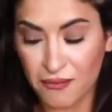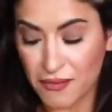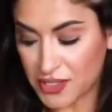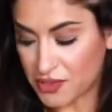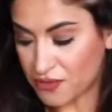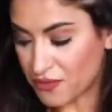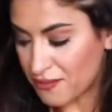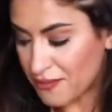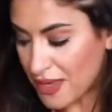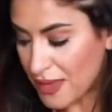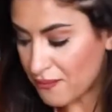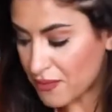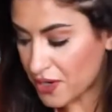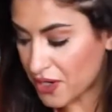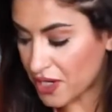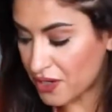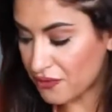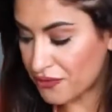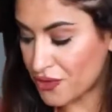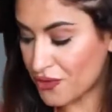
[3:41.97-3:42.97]
But
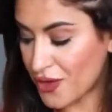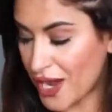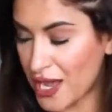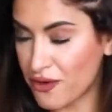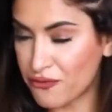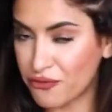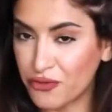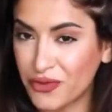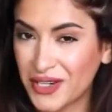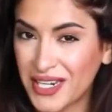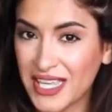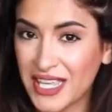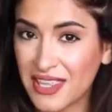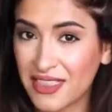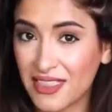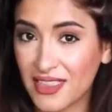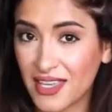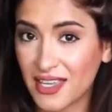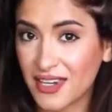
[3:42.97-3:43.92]
remember, if you have really